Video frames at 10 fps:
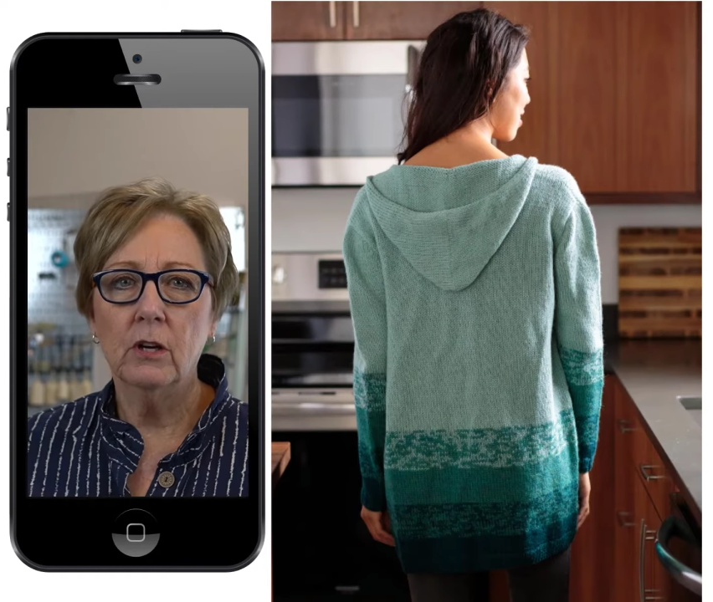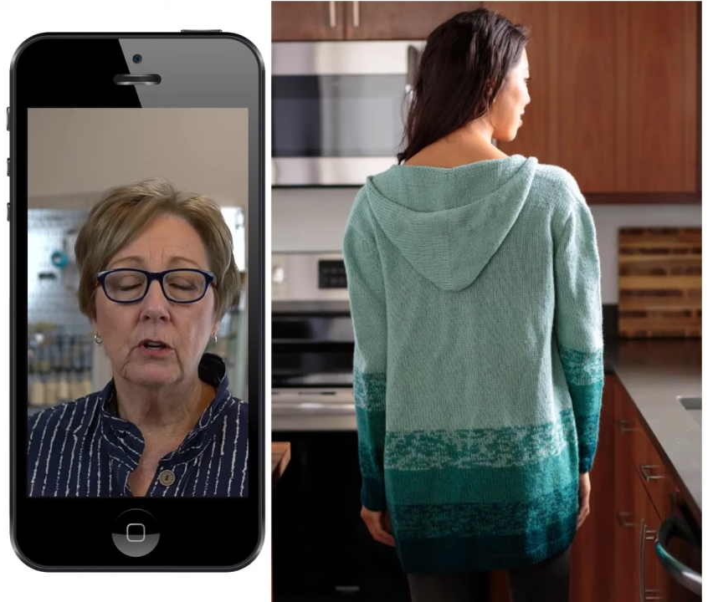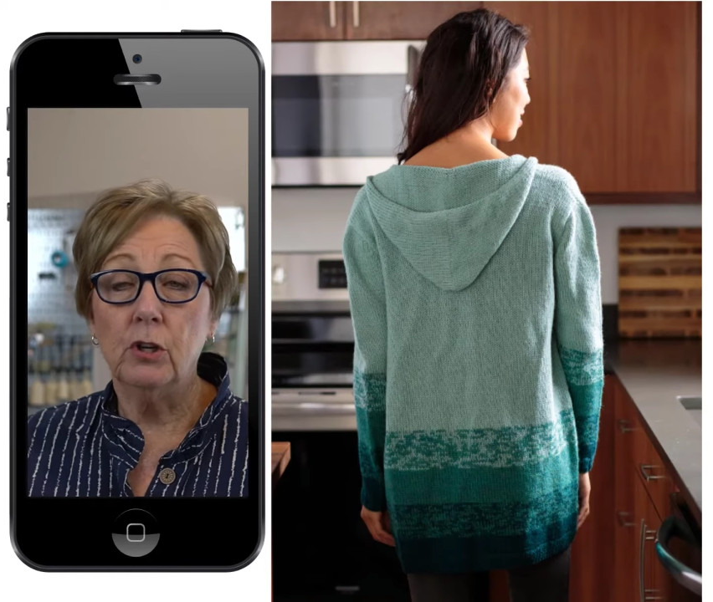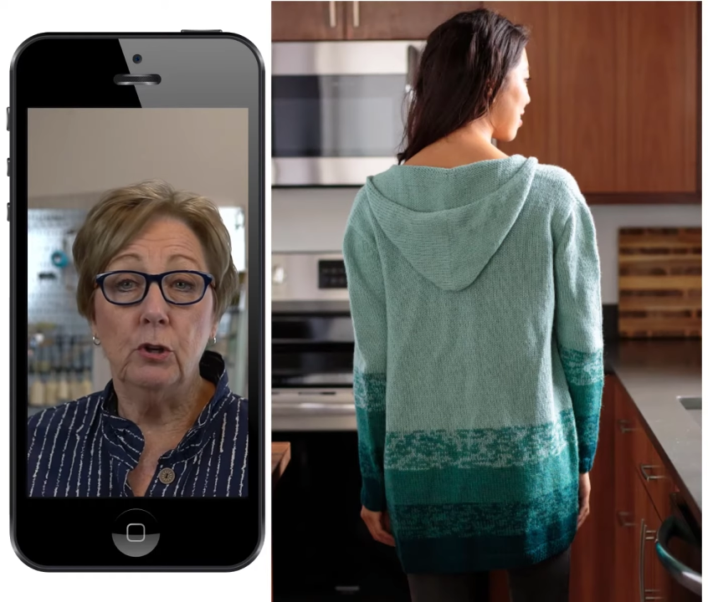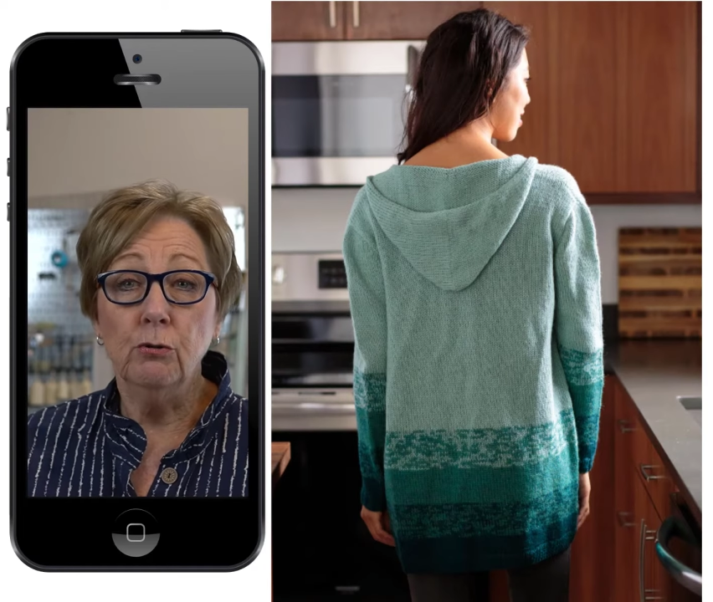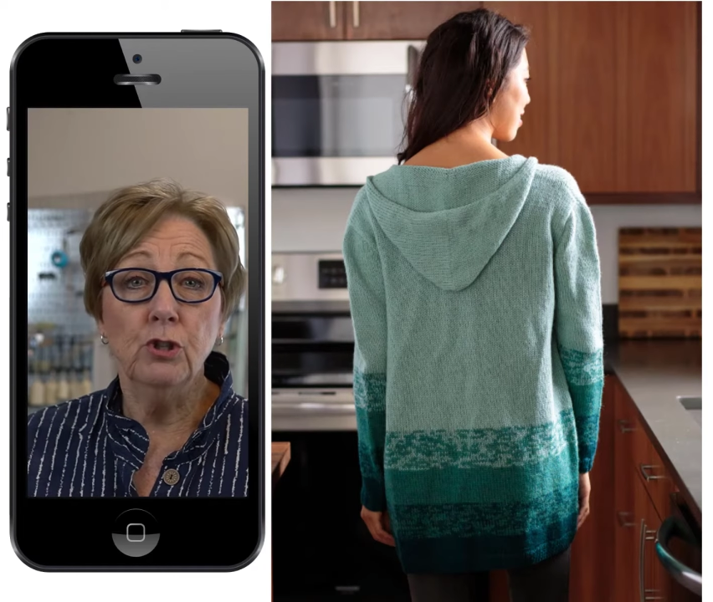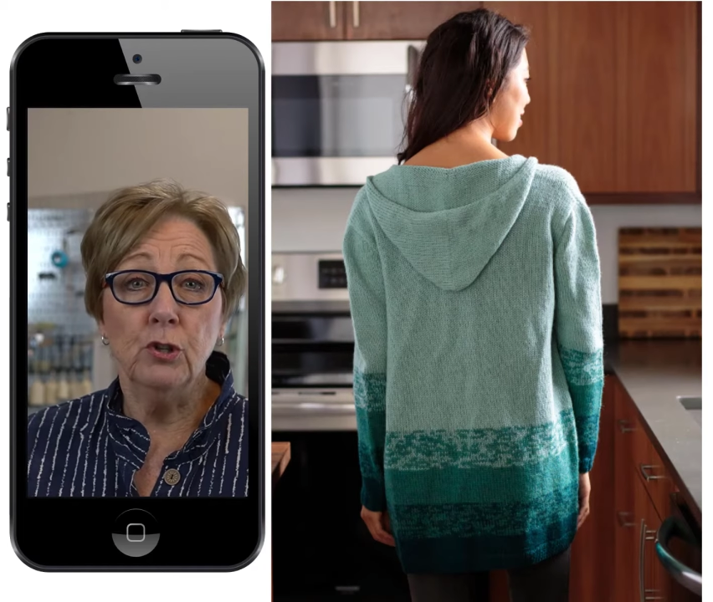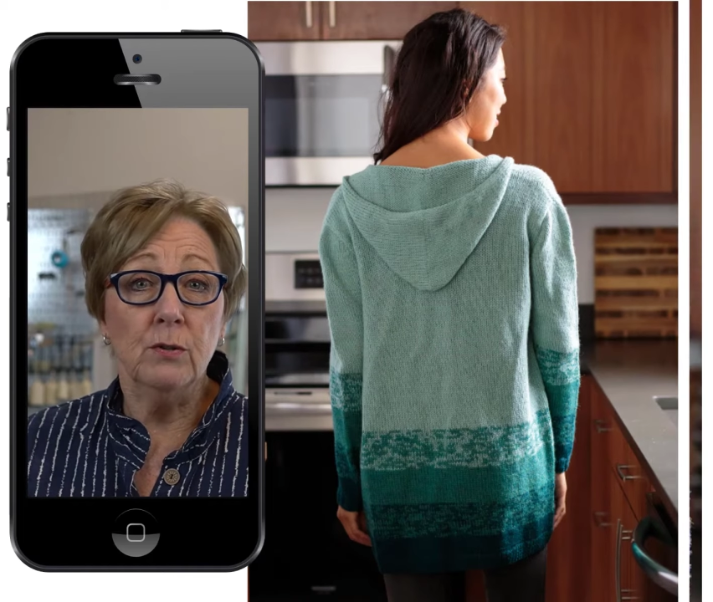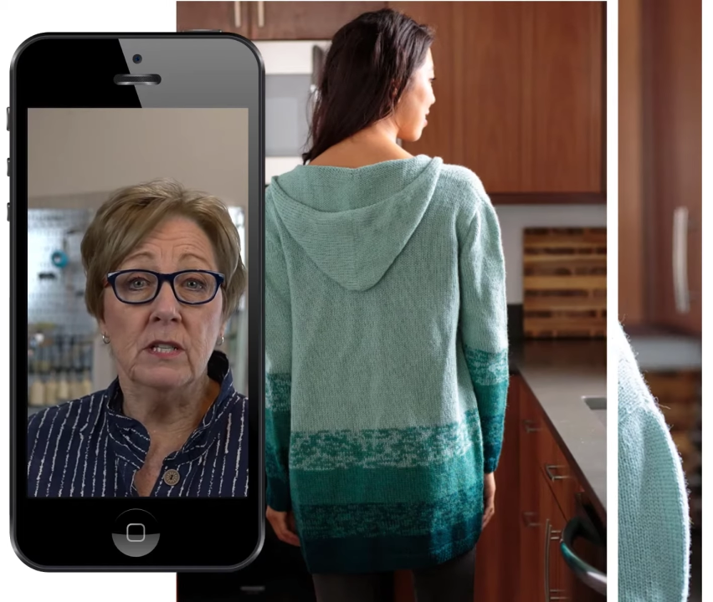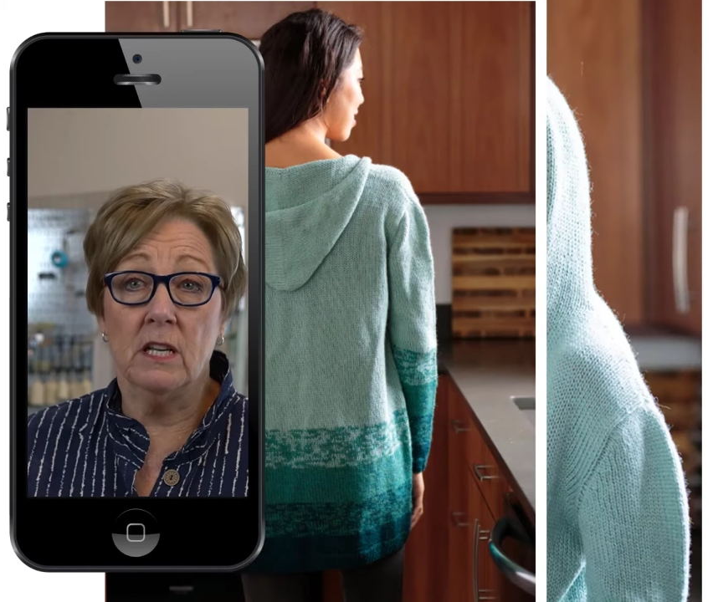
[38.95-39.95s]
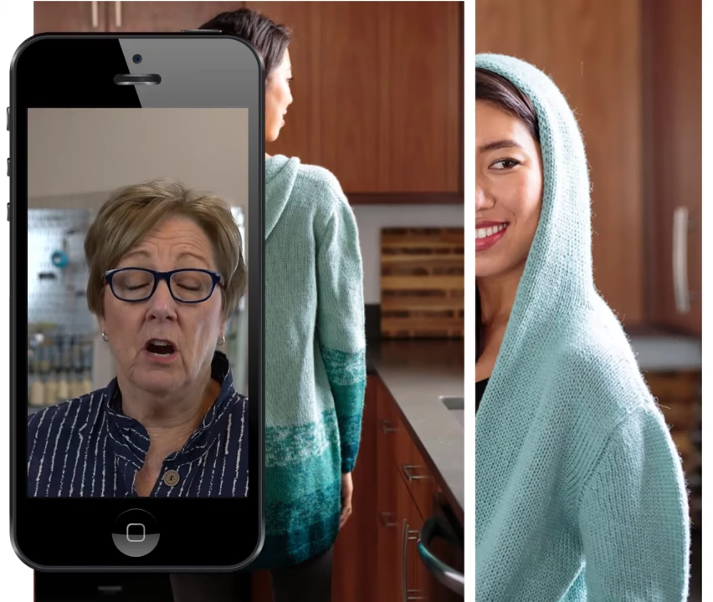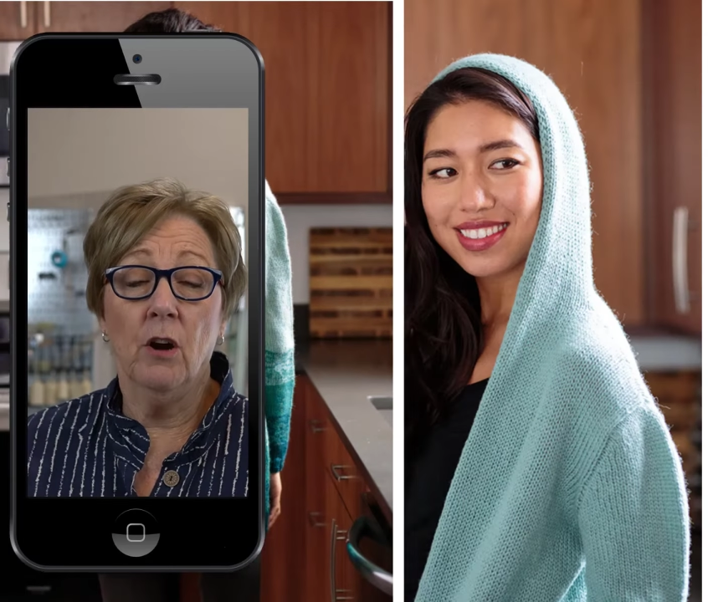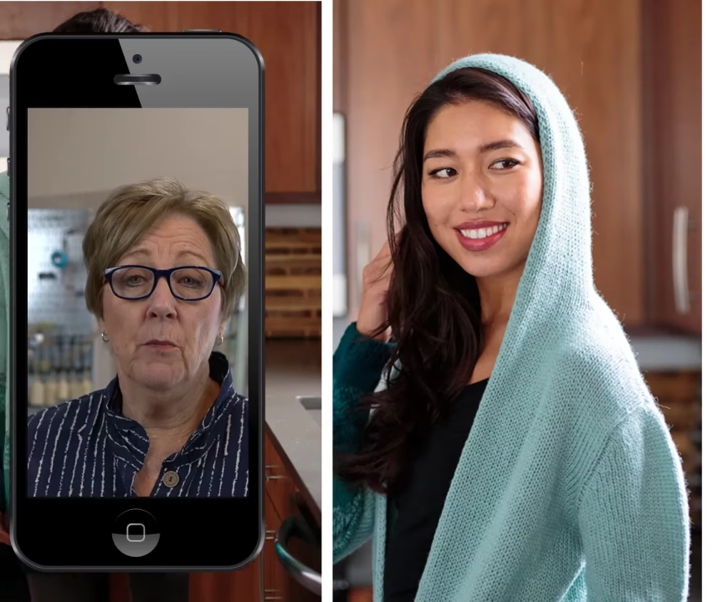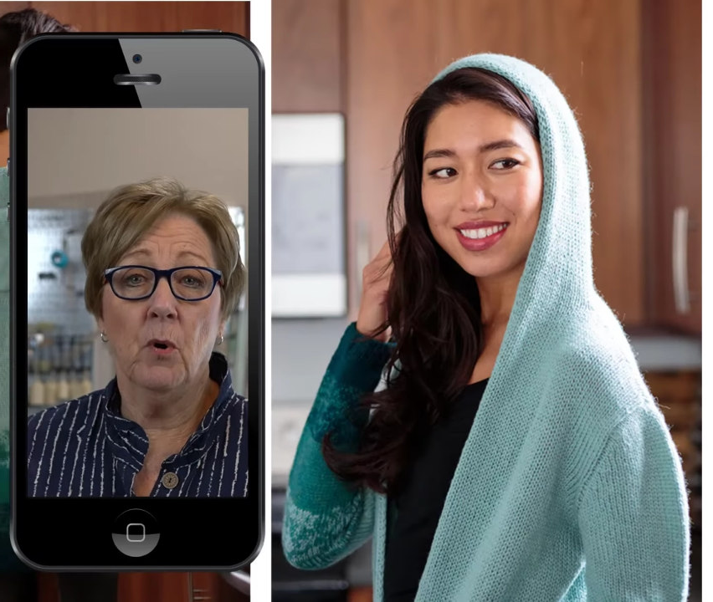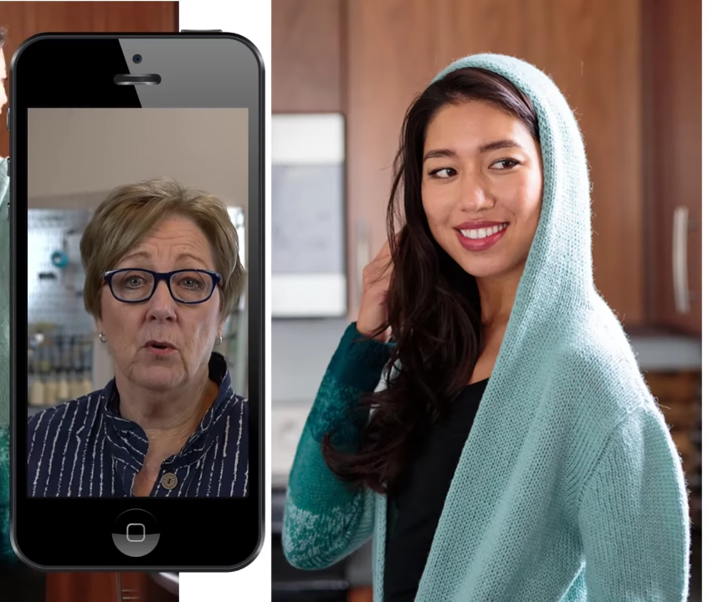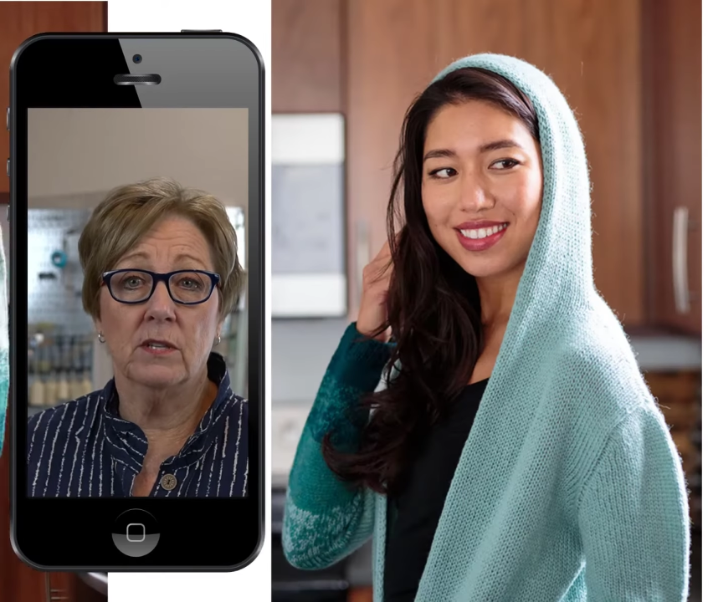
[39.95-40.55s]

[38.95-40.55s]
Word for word: You choose the armhole